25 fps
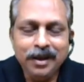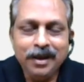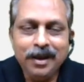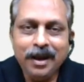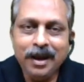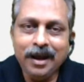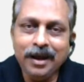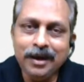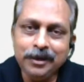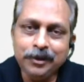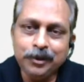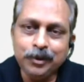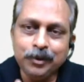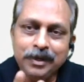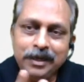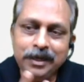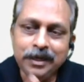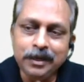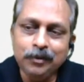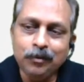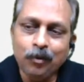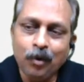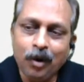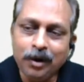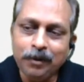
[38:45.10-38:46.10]
And today,
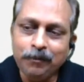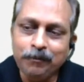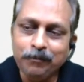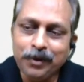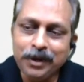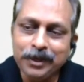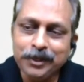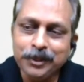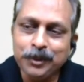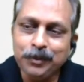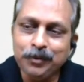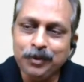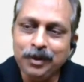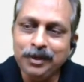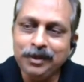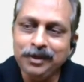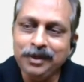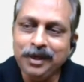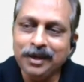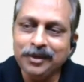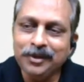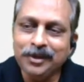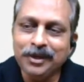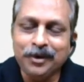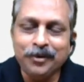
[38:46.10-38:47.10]
one festival, the
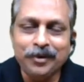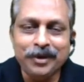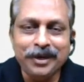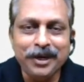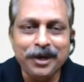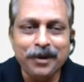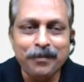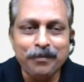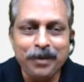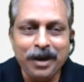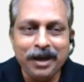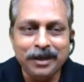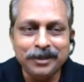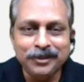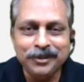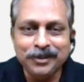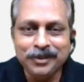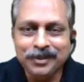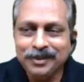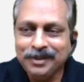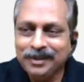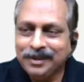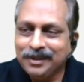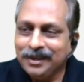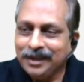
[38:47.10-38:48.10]
other cricket match.
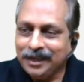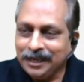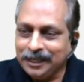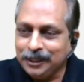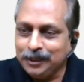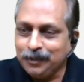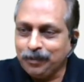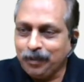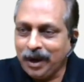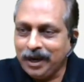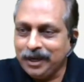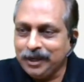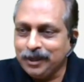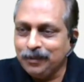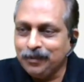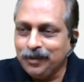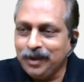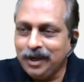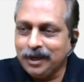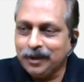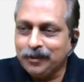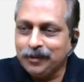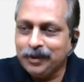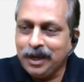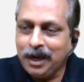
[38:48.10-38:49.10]
In spite of
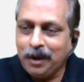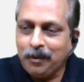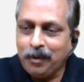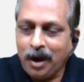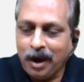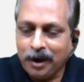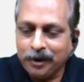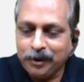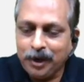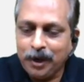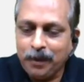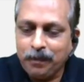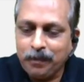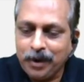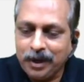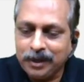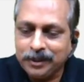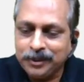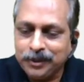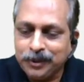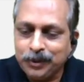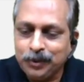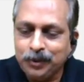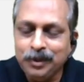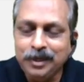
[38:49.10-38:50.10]
that, we have 100 plus
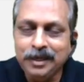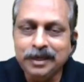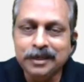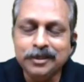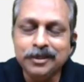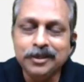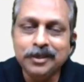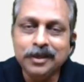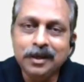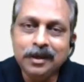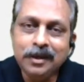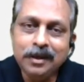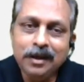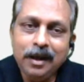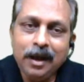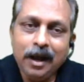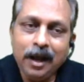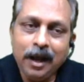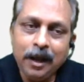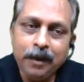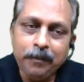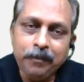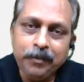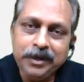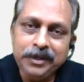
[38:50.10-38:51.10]
students. I
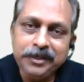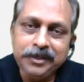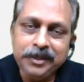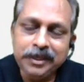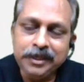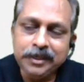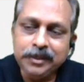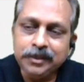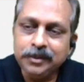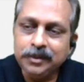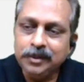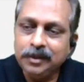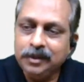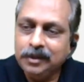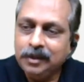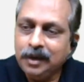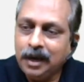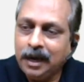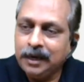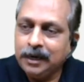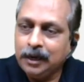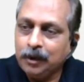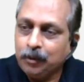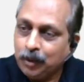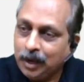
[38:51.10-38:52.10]
appreciate
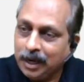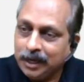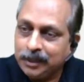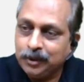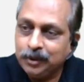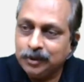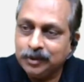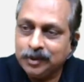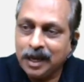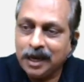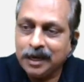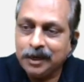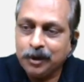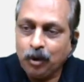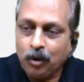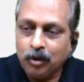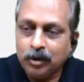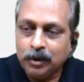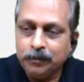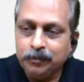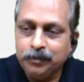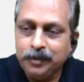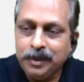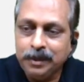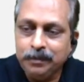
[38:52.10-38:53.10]
and I would like to thank all
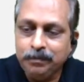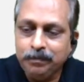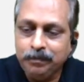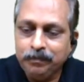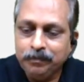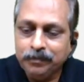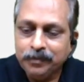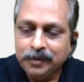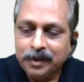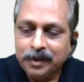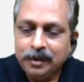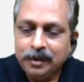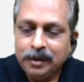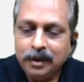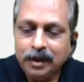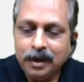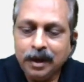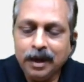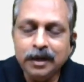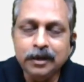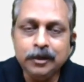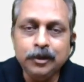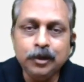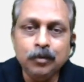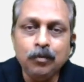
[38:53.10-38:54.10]
of them.
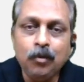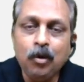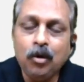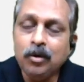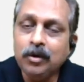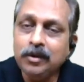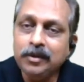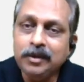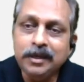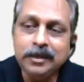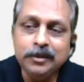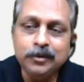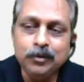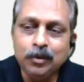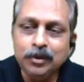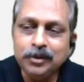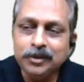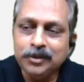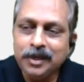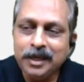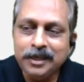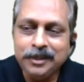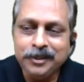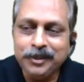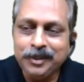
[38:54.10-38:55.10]
And tomorrow, there is no
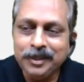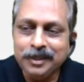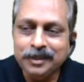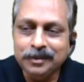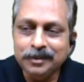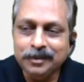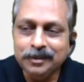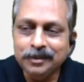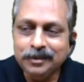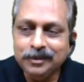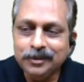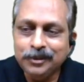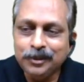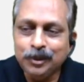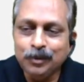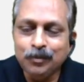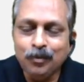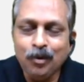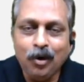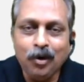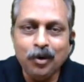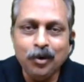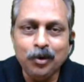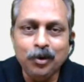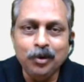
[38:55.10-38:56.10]
session.
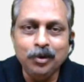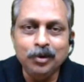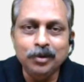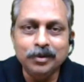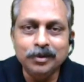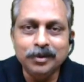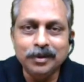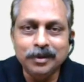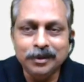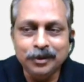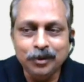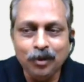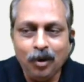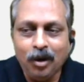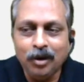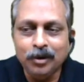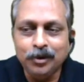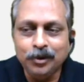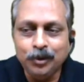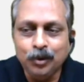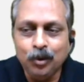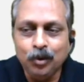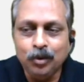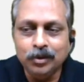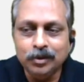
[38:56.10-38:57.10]
Tomorrow, you all
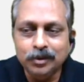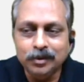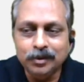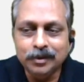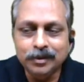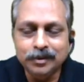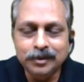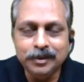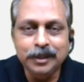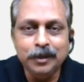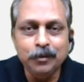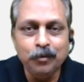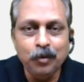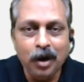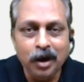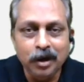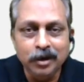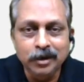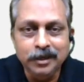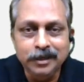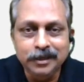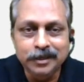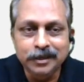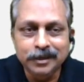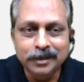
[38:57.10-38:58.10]
know
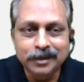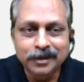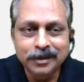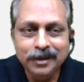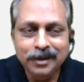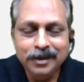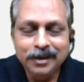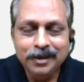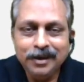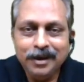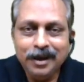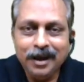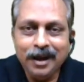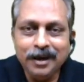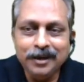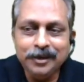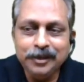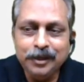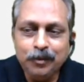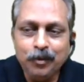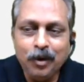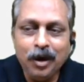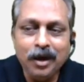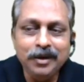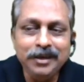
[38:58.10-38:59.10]
Diwali. And
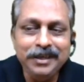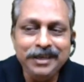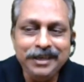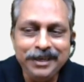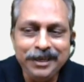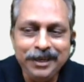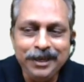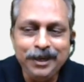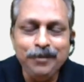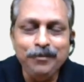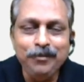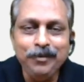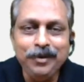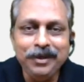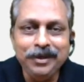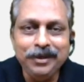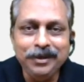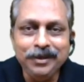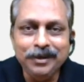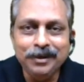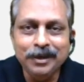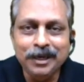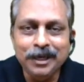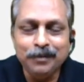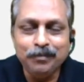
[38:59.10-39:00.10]
Diwali
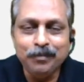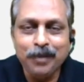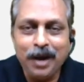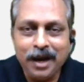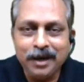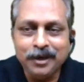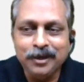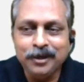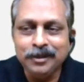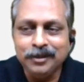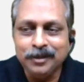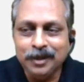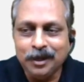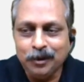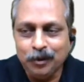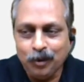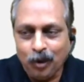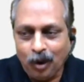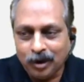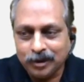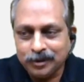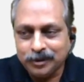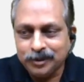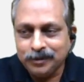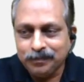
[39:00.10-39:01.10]
evening, it matters a
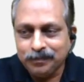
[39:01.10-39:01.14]
lot.